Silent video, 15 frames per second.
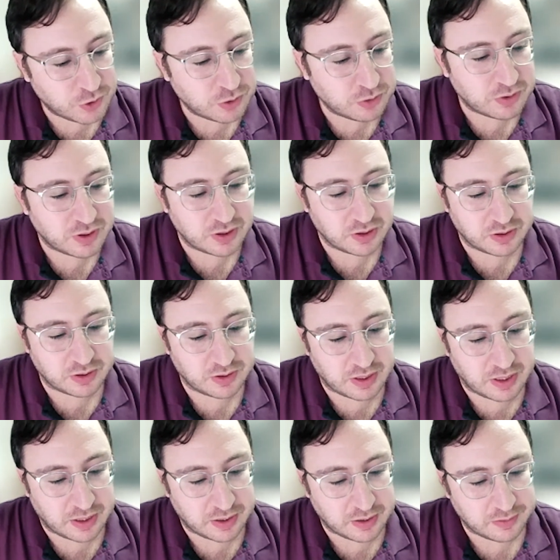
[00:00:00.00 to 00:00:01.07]
you think
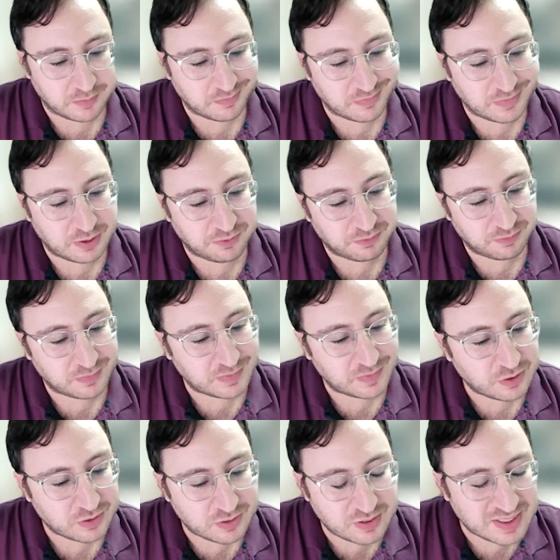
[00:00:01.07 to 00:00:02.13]
that the
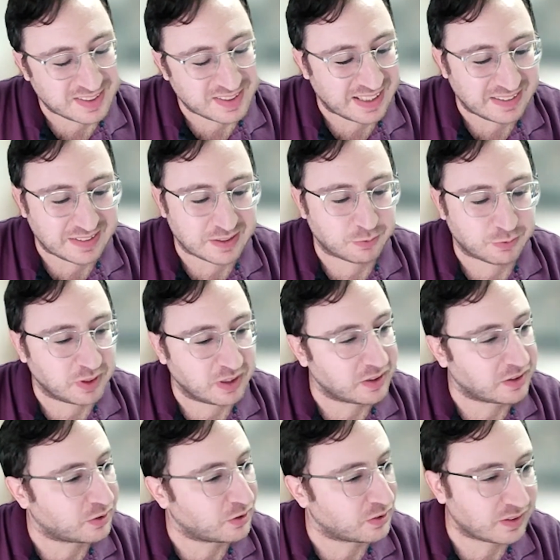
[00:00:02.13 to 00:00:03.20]
DeSantis
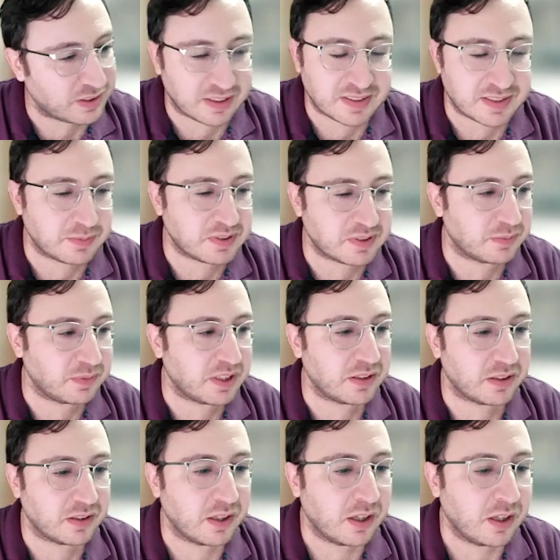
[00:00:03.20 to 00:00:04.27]
really couldn't? It seems to
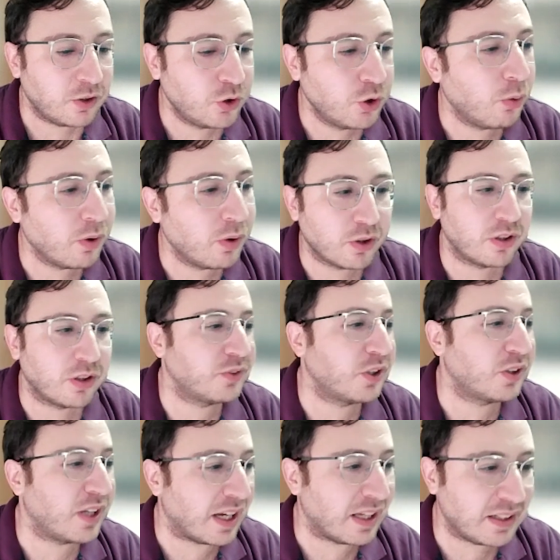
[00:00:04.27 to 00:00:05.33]
me no one could have
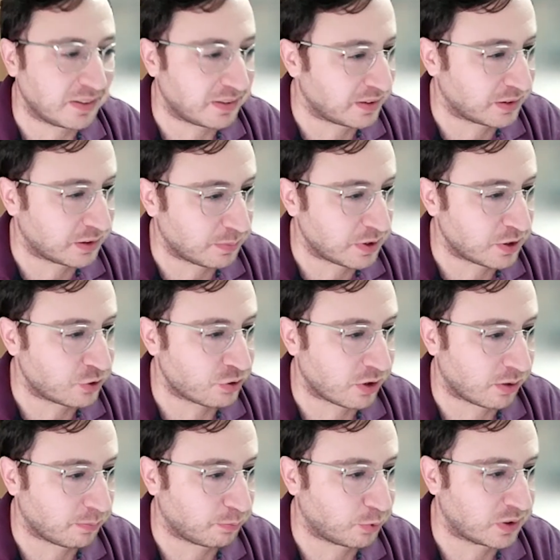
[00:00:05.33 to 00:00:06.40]
done anything to beat
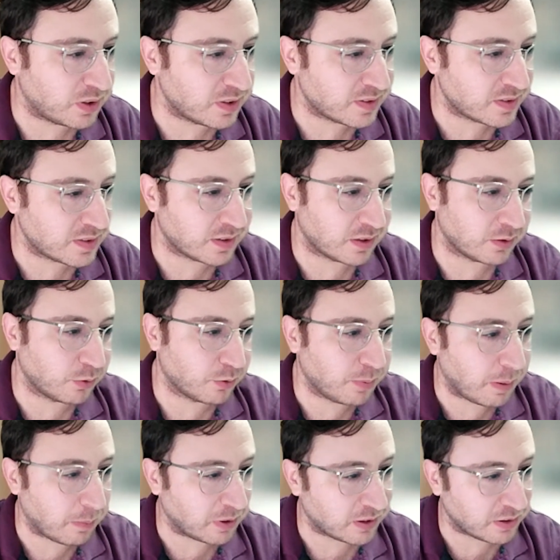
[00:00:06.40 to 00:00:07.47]
Trump with this
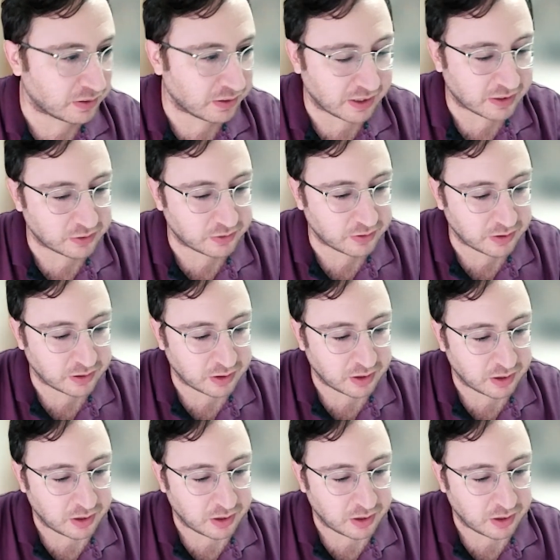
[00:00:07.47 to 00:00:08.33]
Republican electorate.